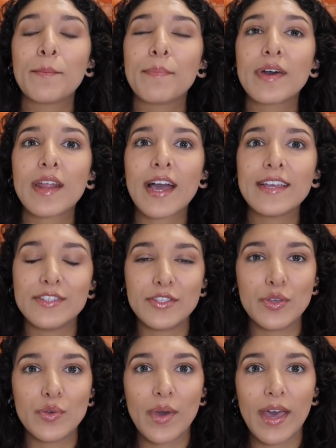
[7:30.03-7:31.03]
but I
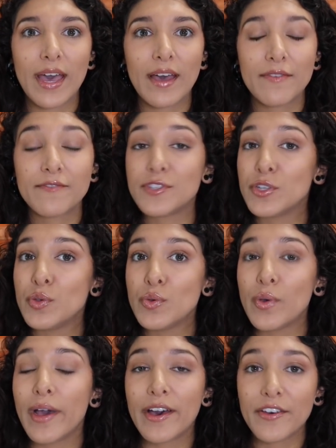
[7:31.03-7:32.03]
do have
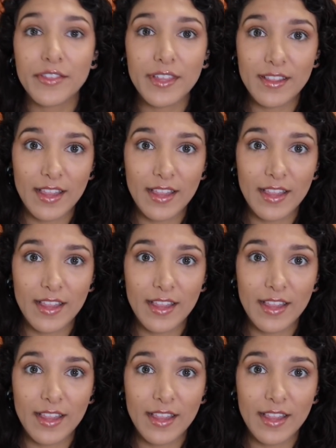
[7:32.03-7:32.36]
two healthy